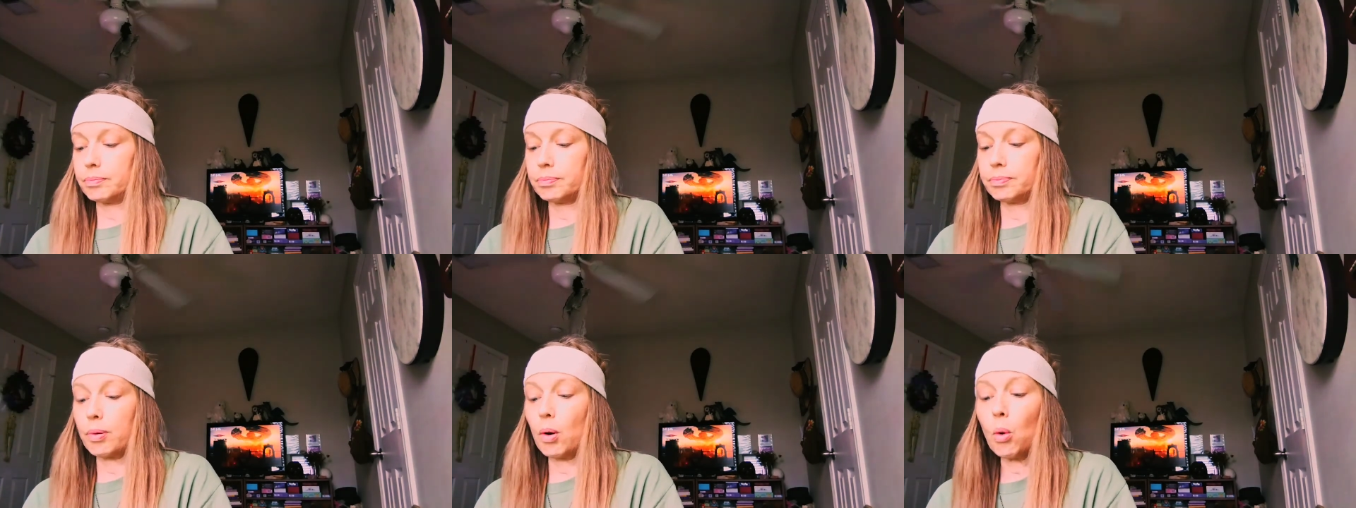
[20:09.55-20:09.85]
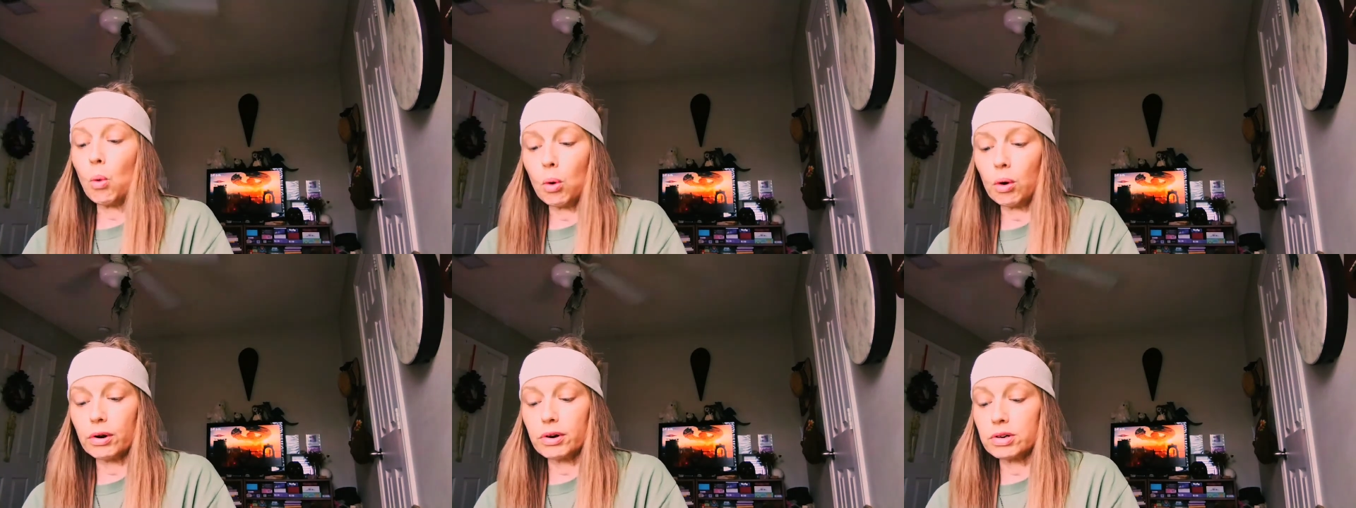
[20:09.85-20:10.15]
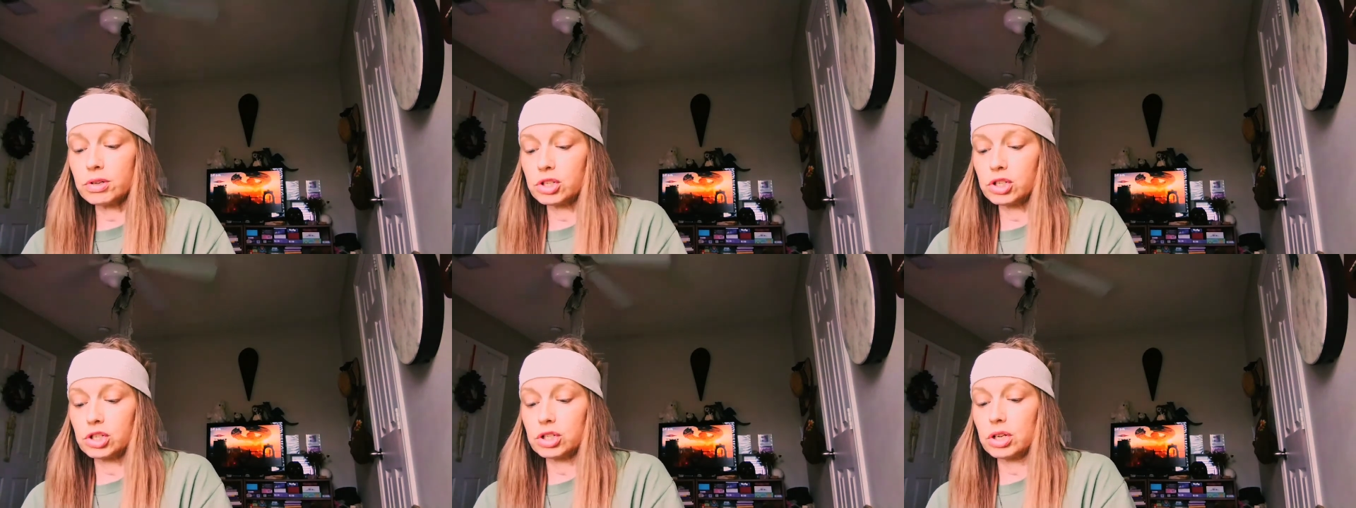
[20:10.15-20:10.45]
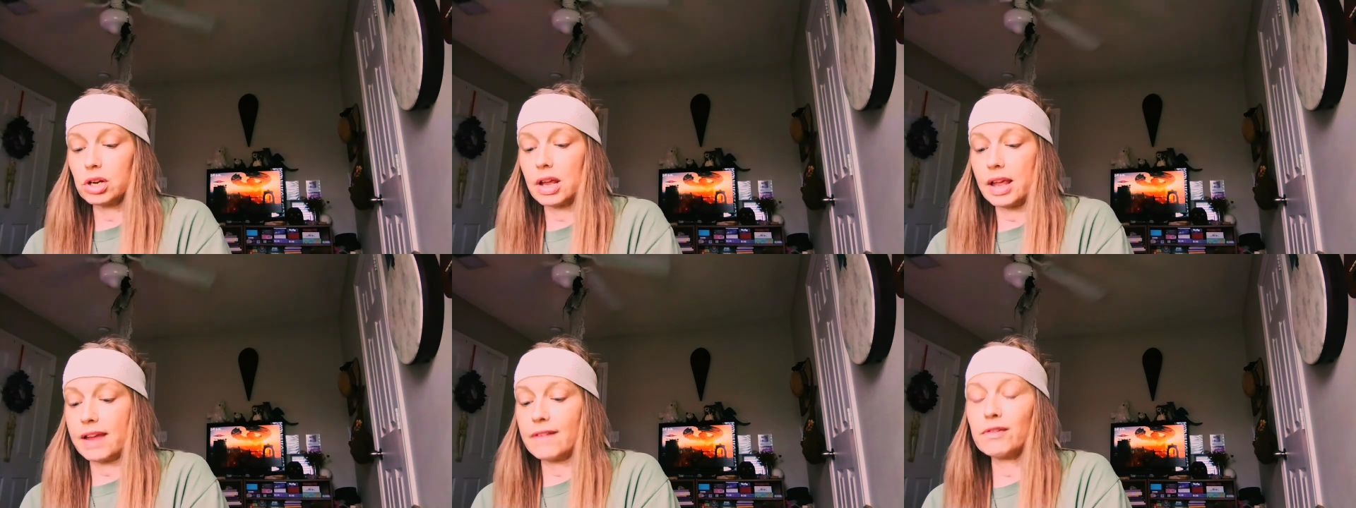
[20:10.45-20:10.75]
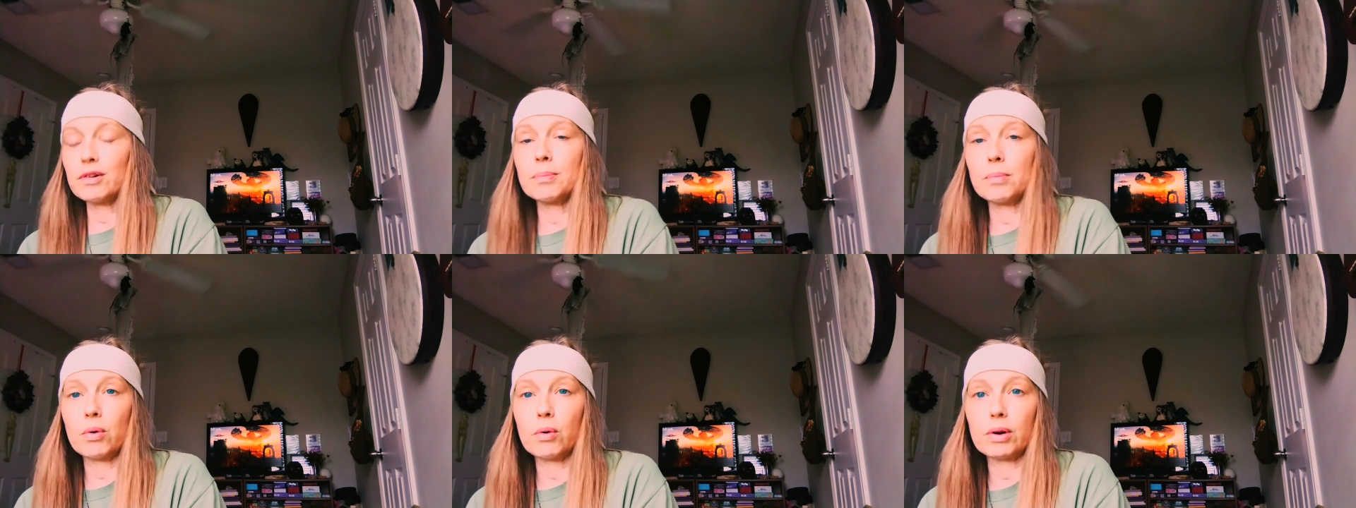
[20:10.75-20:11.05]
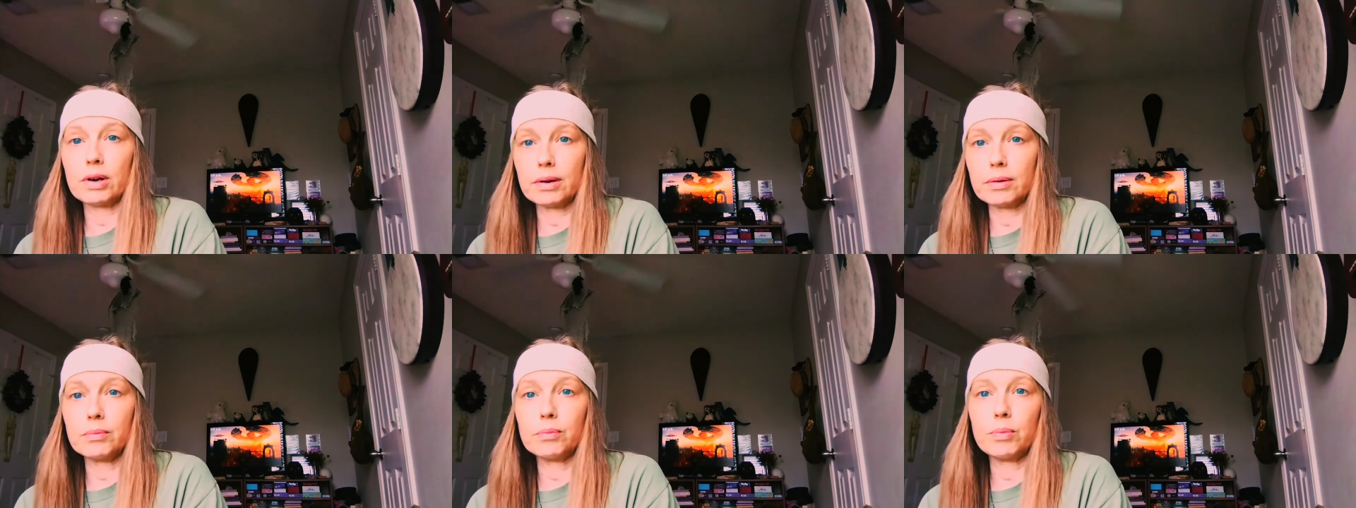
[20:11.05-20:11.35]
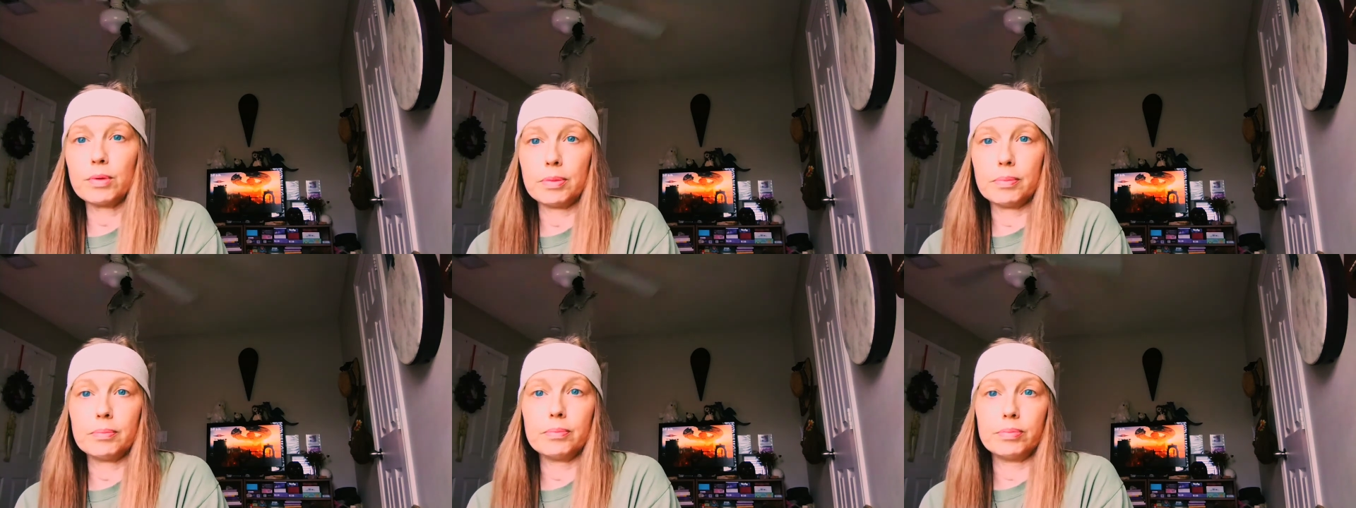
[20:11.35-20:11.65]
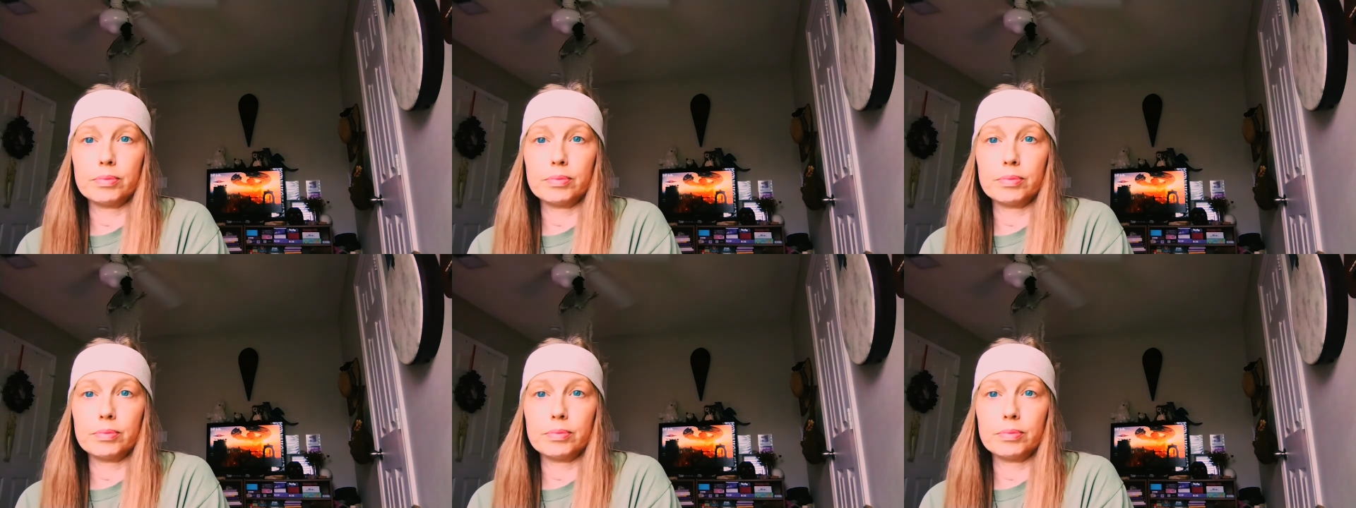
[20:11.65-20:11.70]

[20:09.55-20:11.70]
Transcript: porch every morning with,